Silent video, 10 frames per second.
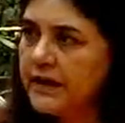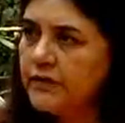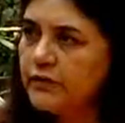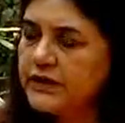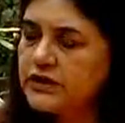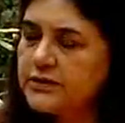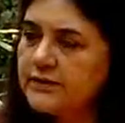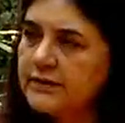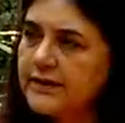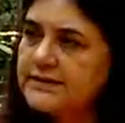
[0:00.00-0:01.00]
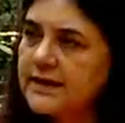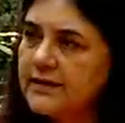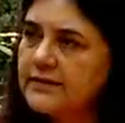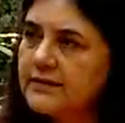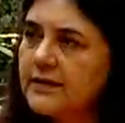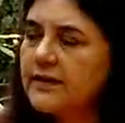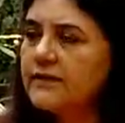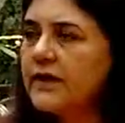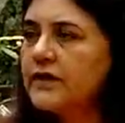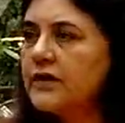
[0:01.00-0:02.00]
in which they said
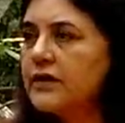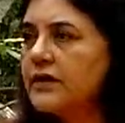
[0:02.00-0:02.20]
that